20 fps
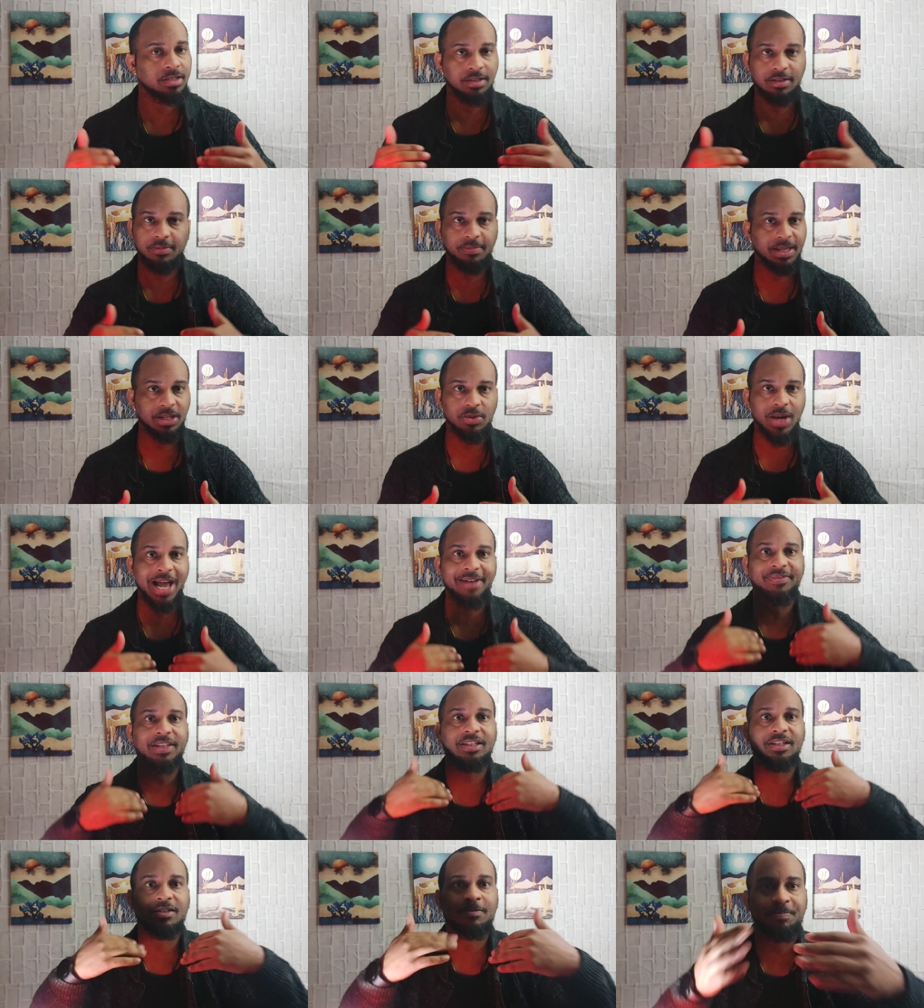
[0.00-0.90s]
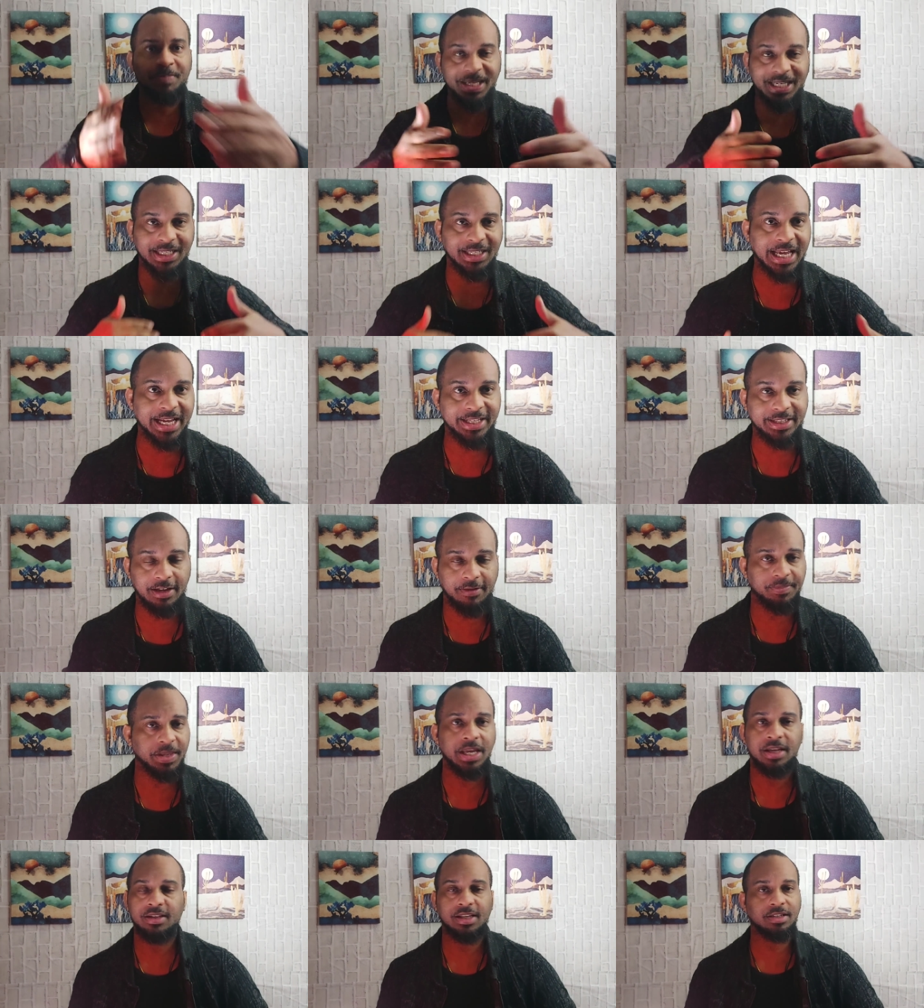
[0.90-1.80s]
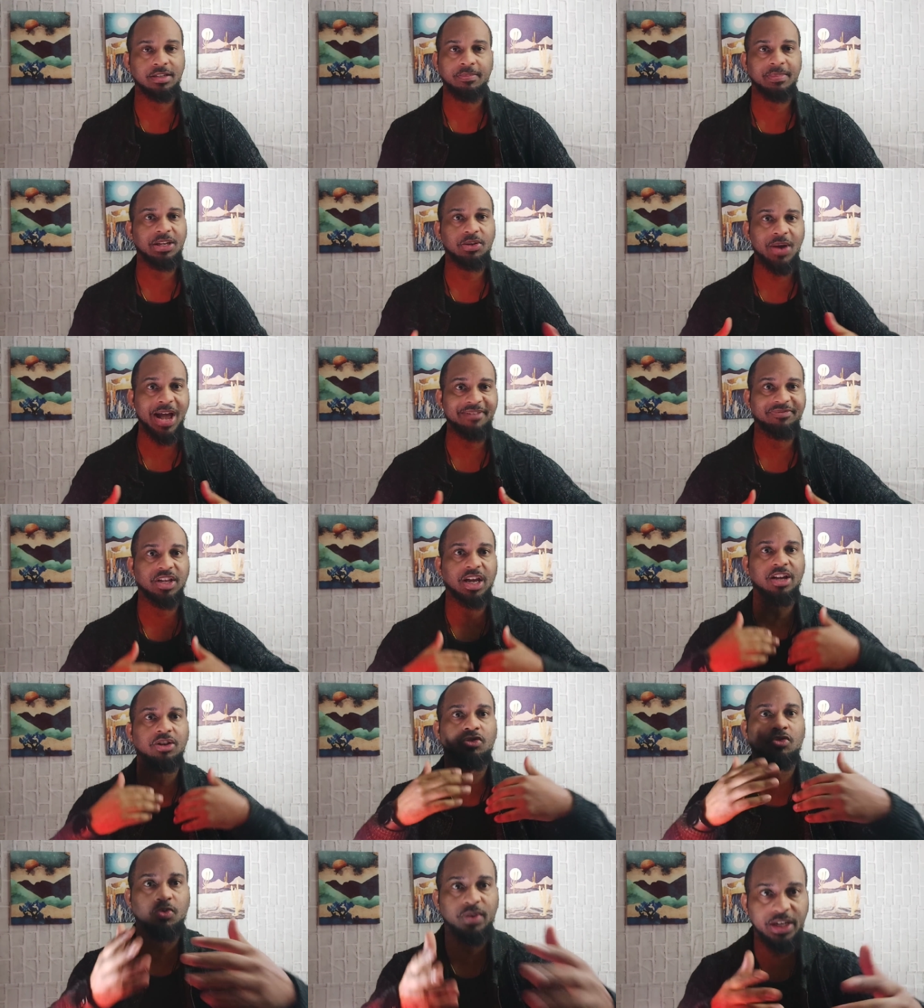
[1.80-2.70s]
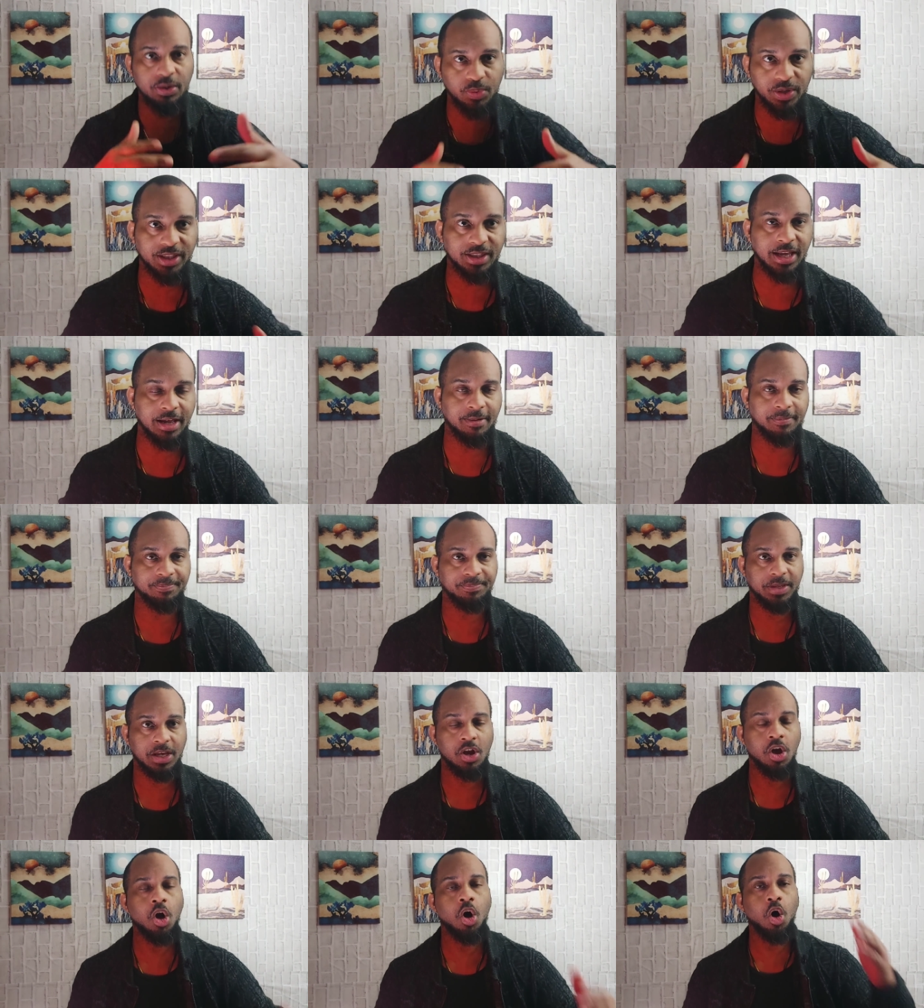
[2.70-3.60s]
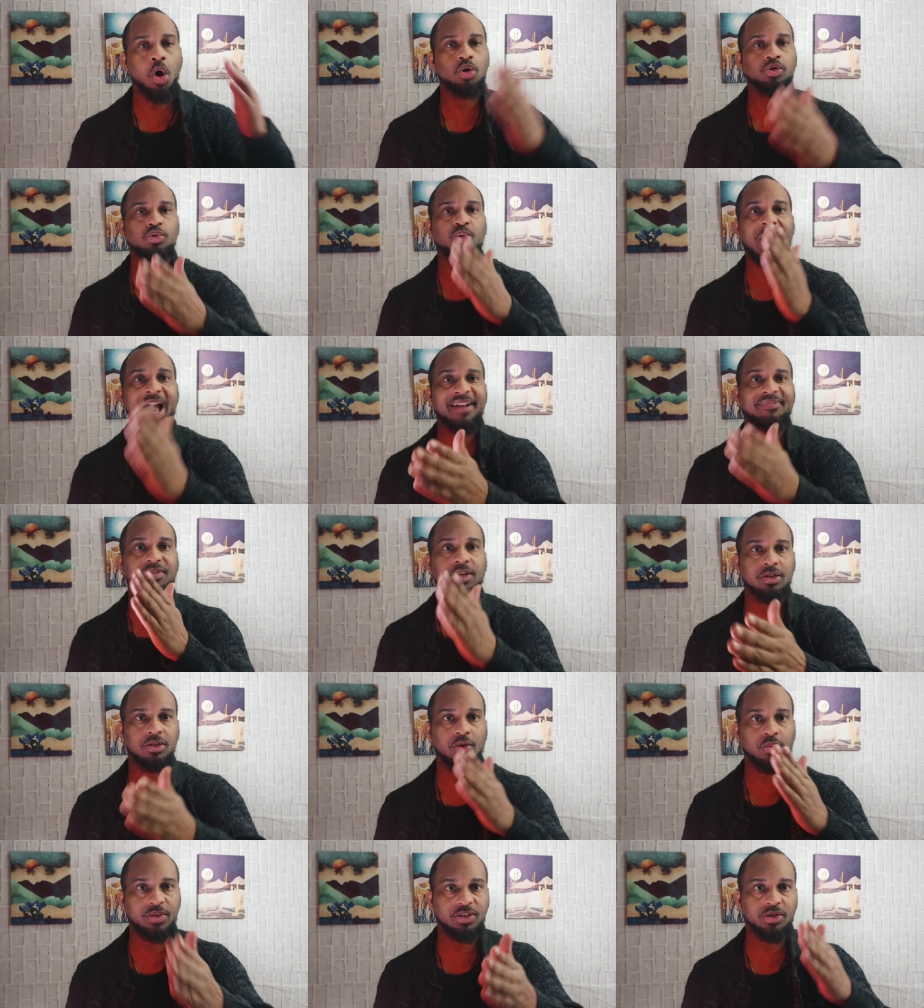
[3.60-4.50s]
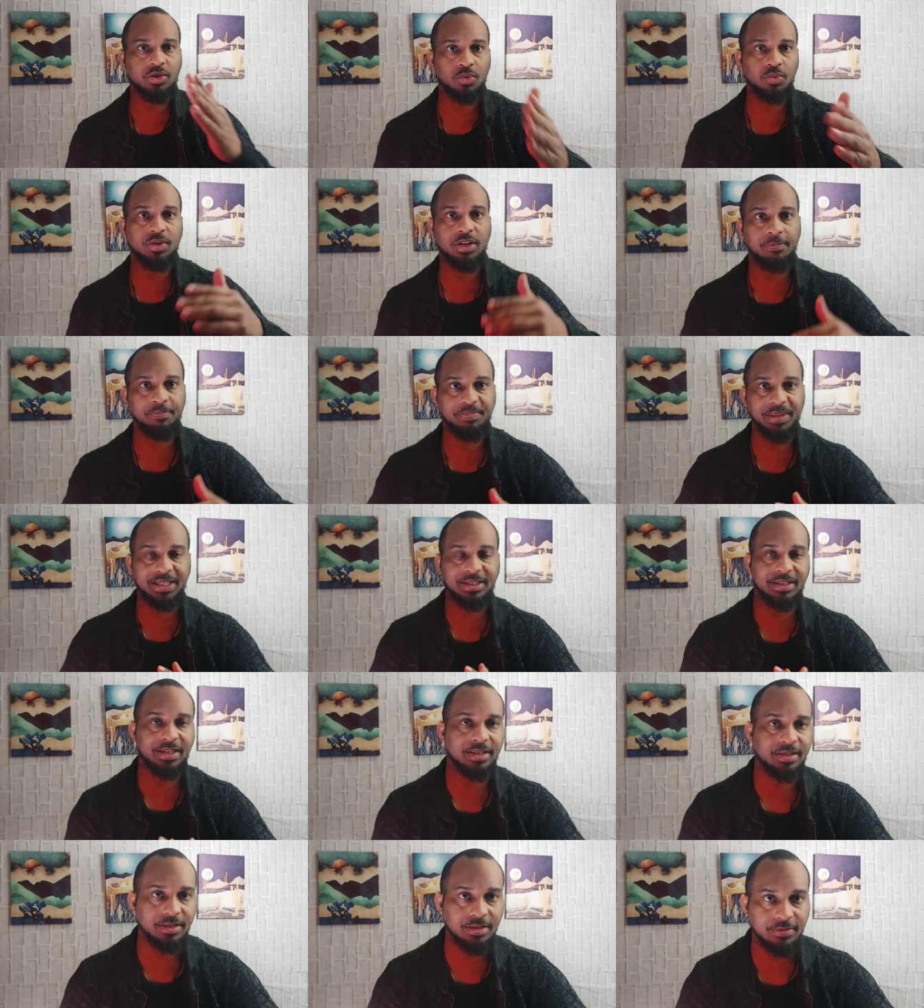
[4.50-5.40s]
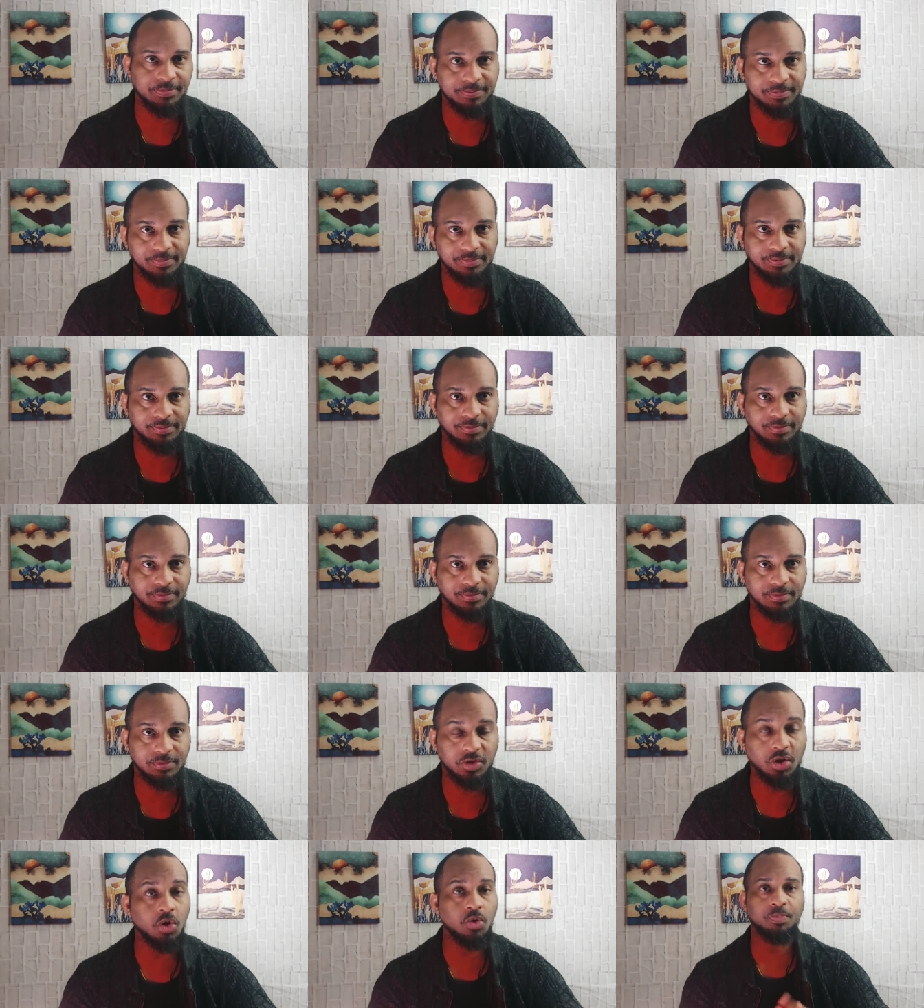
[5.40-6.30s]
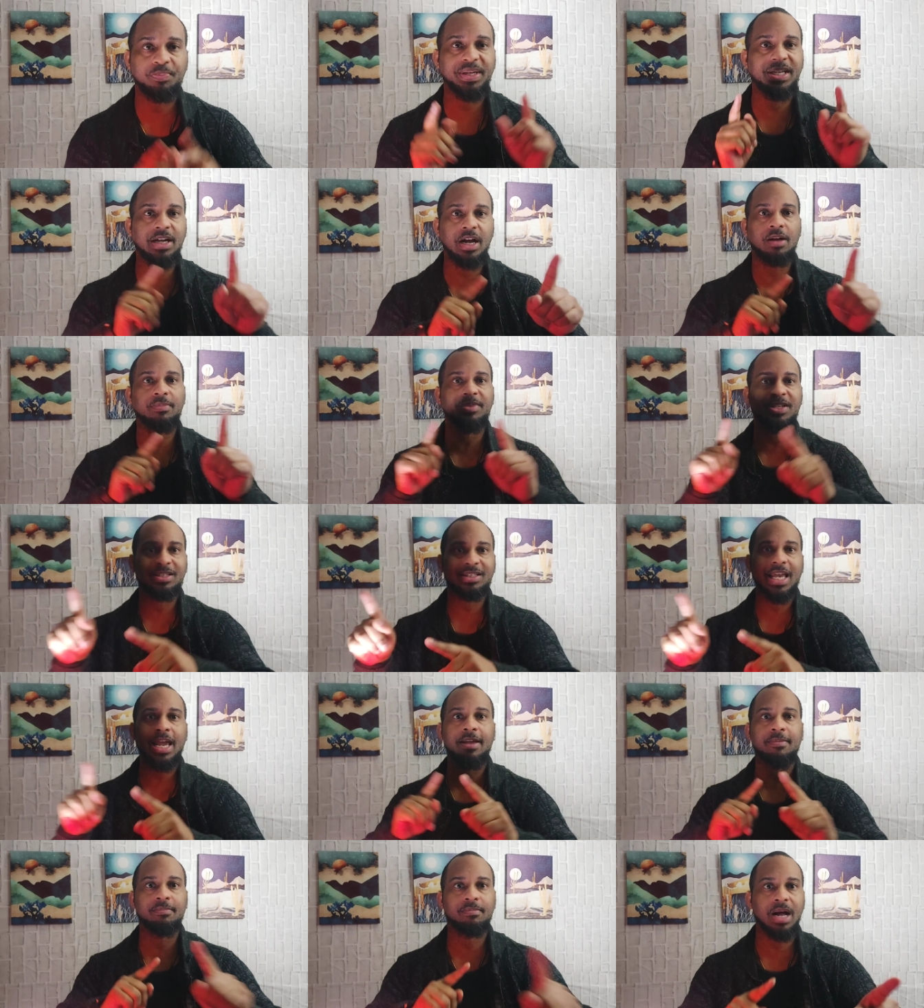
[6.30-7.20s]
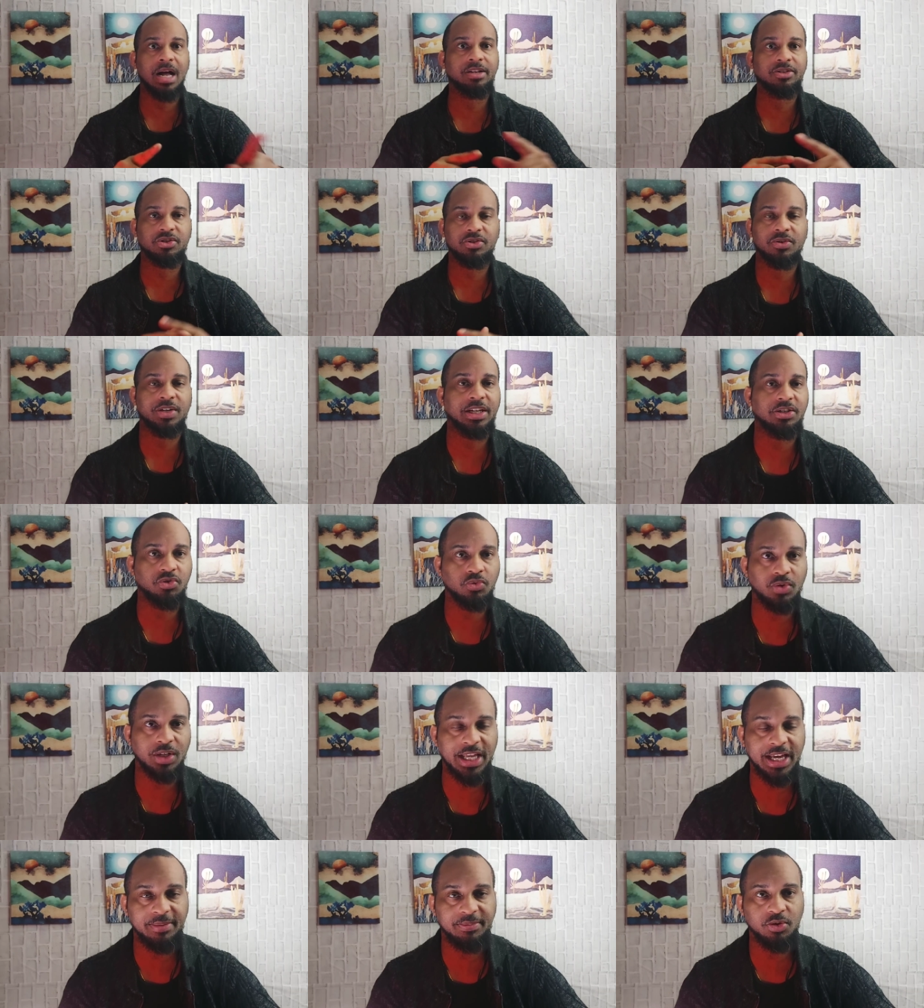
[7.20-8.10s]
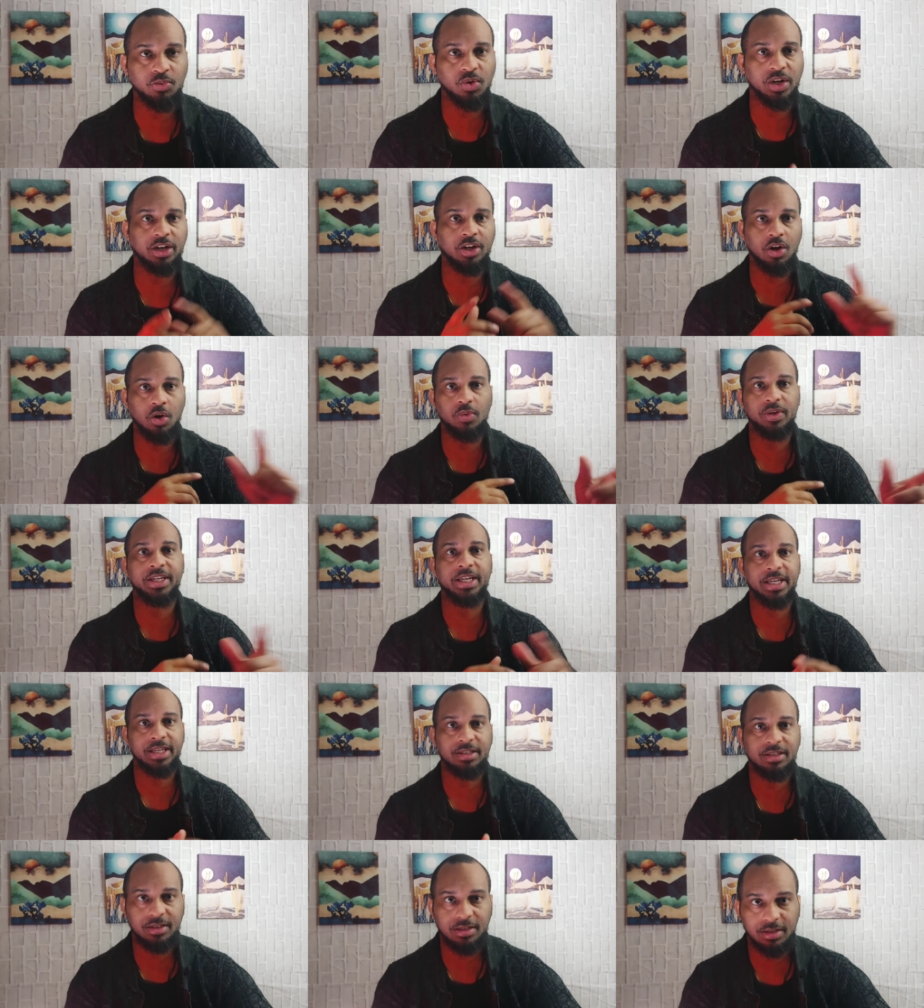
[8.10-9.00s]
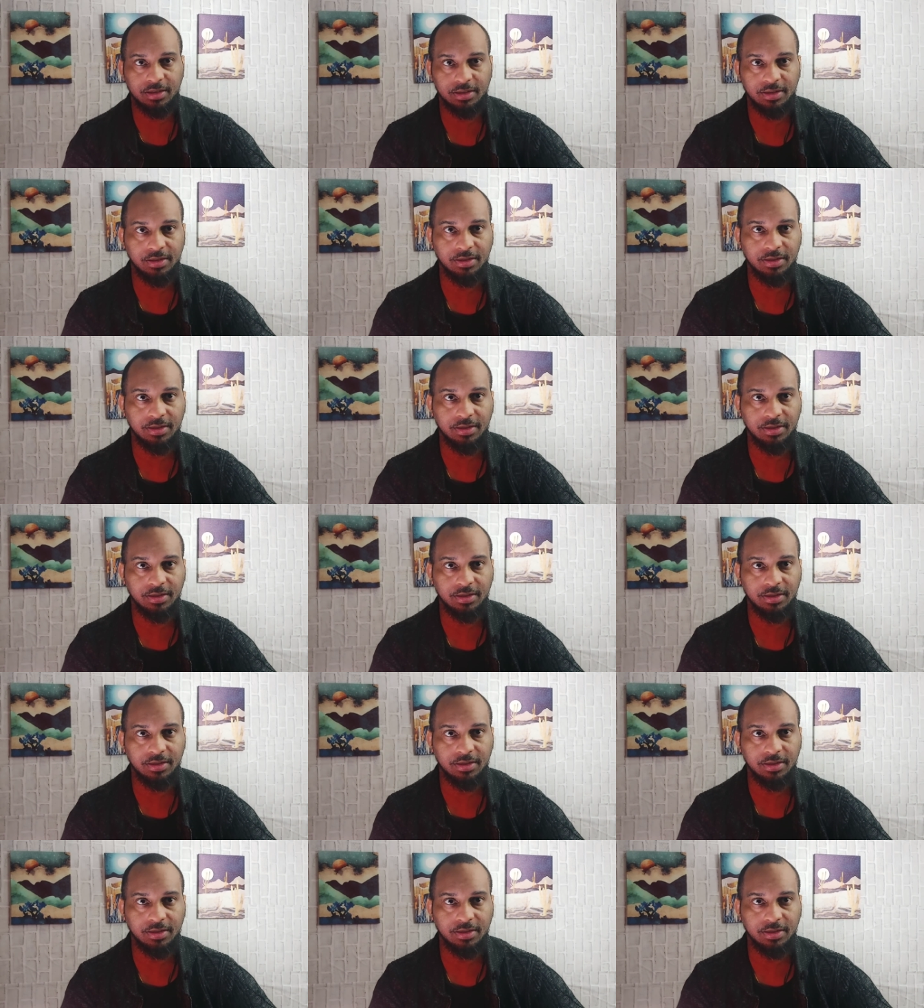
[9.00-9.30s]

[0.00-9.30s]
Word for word: Doesn't mean you have to speak like them. Doesn't mean you have to agree with them. All you have to do is do good business. Don't become the same monster that you claim you want to go against.